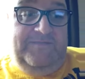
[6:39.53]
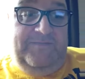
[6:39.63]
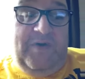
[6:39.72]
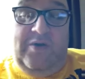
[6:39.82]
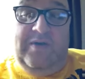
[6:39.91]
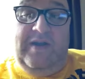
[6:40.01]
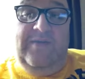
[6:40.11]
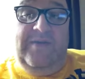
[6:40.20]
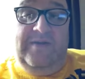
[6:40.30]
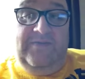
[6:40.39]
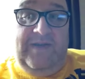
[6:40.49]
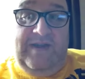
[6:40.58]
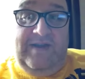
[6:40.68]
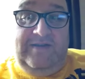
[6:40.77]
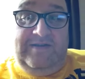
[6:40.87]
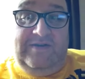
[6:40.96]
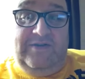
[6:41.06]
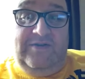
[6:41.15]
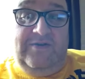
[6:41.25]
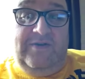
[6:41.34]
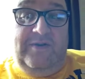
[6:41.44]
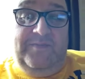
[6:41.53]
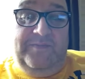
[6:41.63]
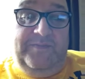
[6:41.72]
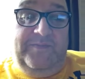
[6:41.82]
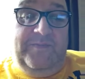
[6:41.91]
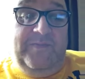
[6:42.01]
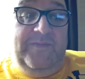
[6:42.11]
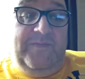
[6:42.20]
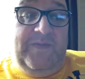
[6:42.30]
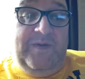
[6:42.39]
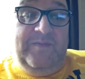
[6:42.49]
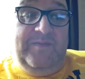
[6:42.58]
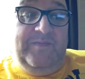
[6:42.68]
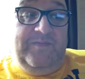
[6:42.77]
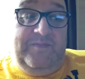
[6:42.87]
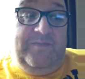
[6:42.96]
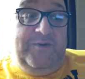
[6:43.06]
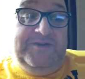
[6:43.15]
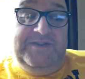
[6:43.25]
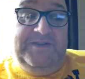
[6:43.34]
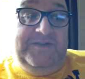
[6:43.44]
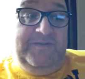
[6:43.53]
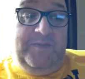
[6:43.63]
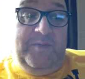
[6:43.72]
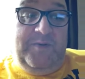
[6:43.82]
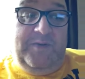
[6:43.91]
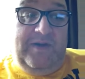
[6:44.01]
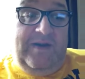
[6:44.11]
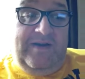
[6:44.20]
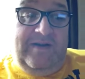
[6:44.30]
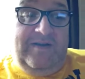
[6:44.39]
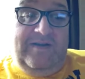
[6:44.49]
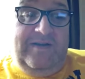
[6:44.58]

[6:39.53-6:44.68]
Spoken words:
But I'll get there in the end, you know. I'm positive about that.